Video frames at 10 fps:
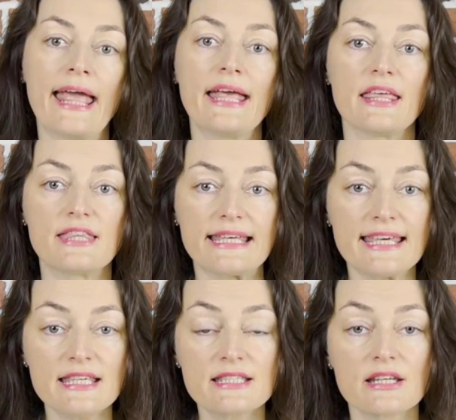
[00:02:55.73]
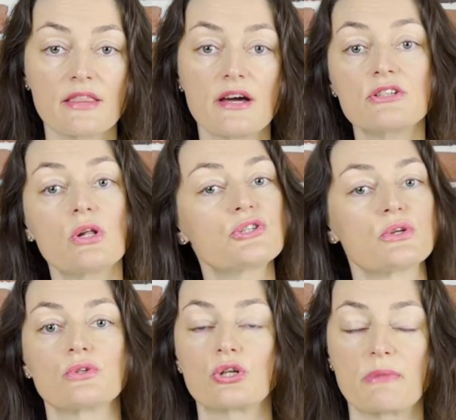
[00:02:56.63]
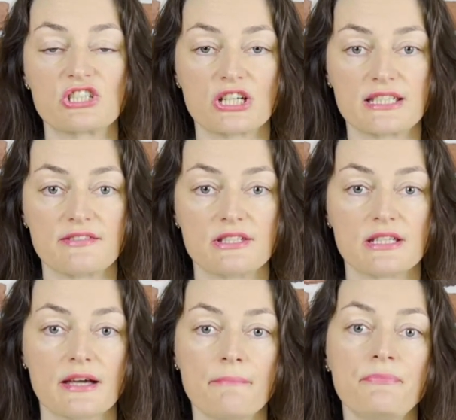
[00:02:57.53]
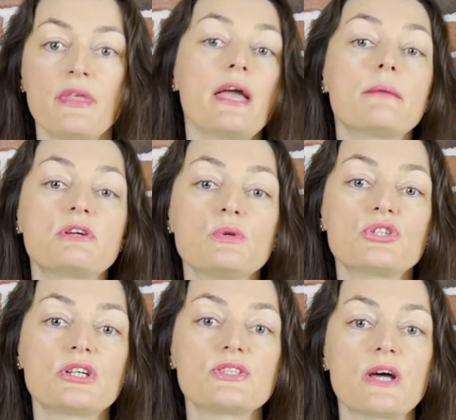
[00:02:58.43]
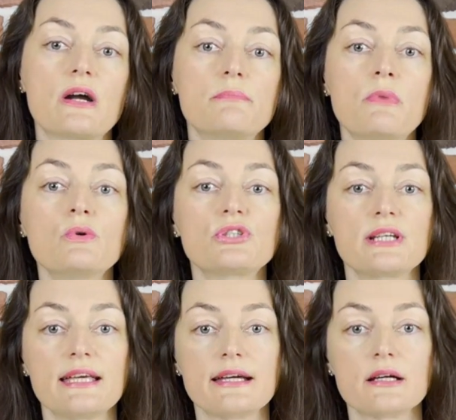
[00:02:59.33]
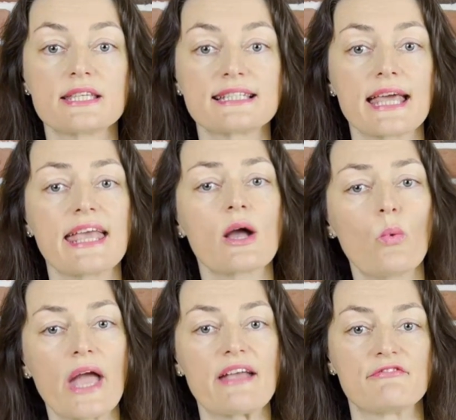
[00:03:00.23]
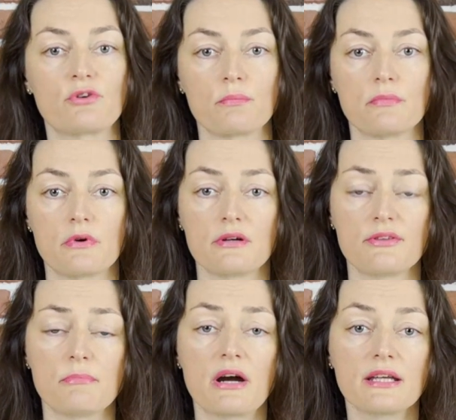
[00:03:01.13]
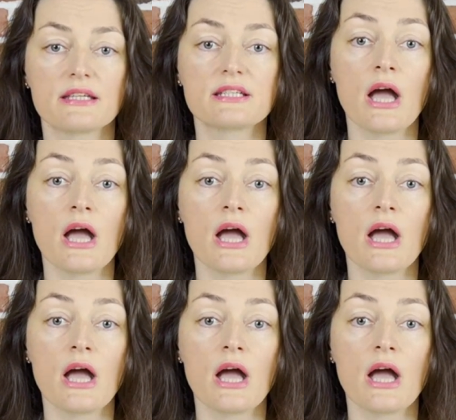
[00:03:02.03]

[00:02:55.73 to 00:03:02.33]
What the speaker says: In the East, there is also not much activity. Producers are mostly staying away from the market,